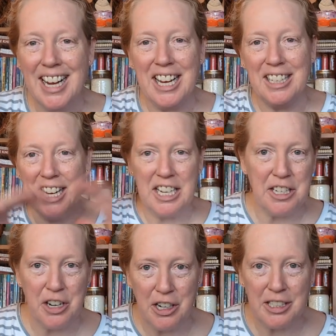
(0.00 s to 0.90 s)

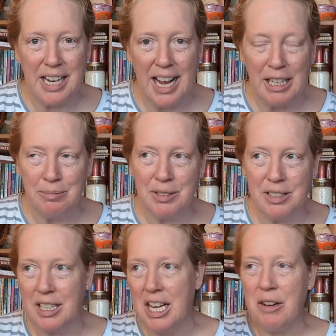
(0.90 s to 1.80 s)
in dark
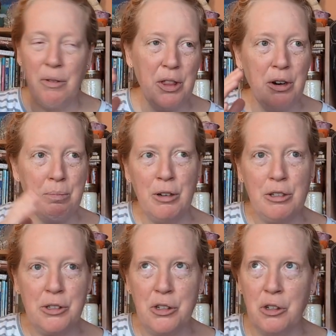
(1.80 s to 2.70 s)
times, whether
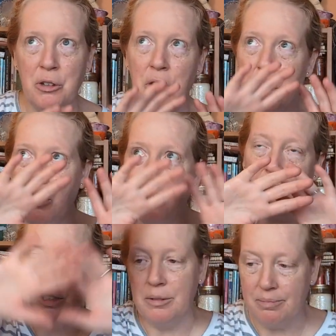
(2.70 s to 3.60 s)
personal
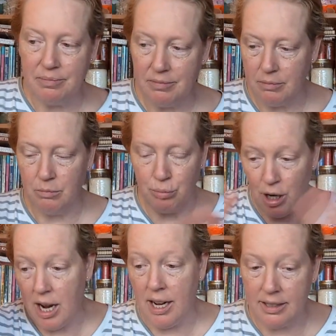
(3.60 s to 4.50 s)
or
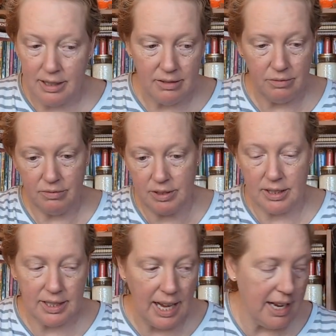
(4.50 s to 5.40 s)
broad
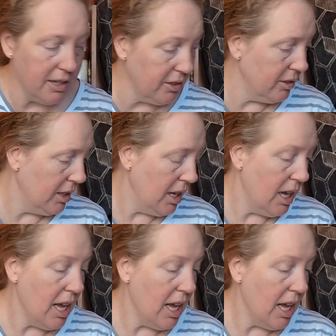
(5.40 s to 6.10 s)
societal.